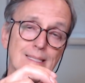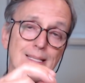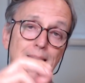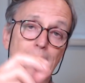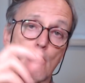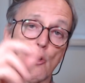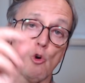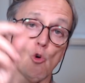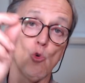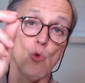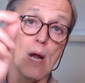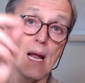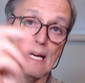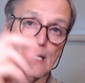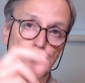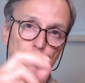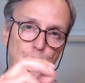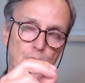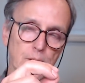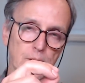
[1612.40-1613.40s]
as a
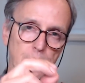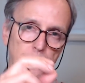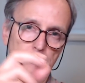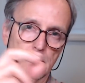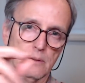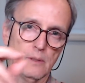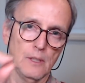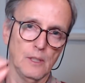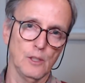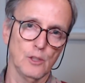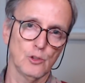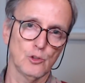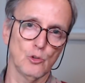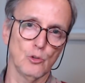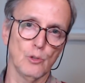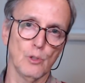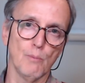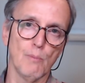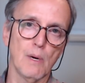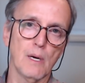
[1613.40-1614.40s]
correction.
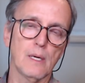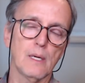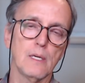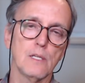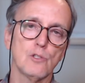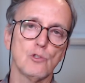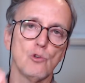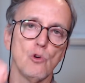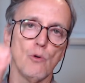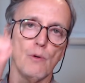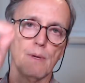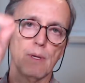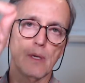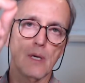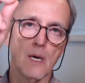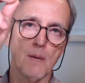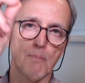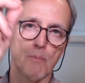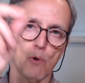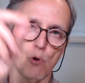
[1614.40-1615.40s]
So the market is
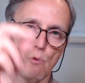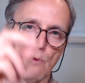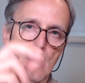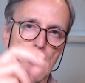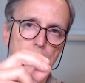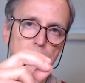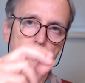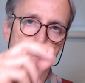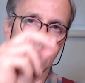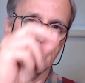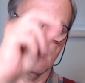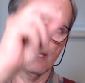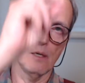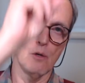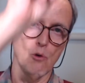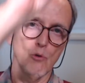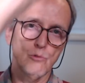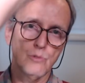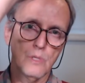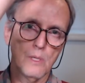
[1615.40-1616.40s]
going up, corrects, and
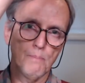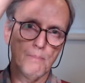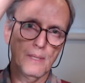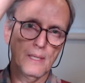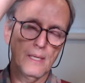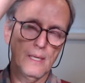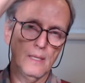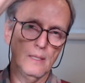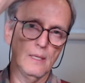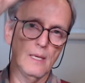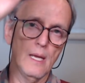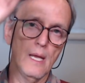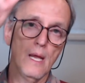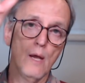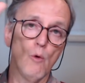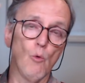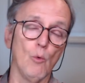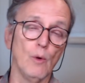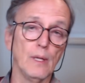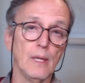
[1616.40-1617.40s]
then goes up again.
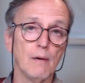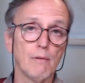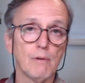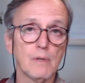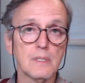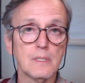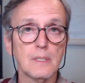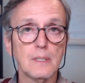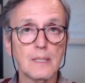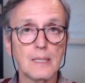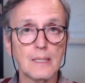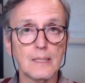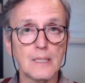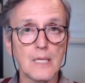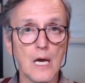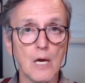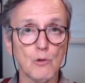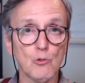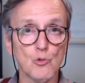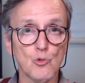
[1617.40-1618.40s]
Whenever it's in the
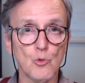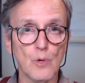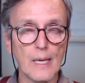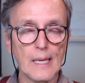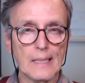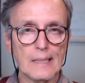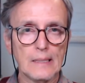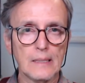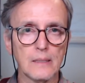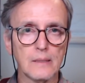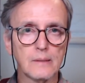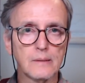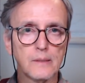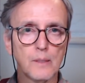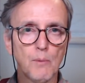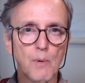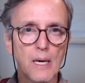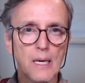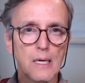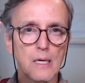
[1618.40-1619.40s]
downtrend,
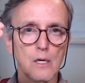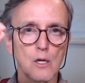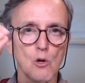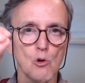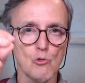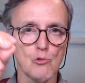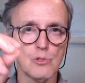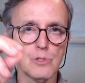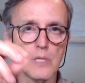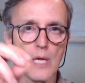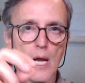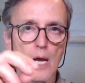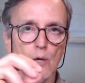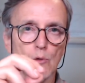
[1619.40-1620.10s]
the market goes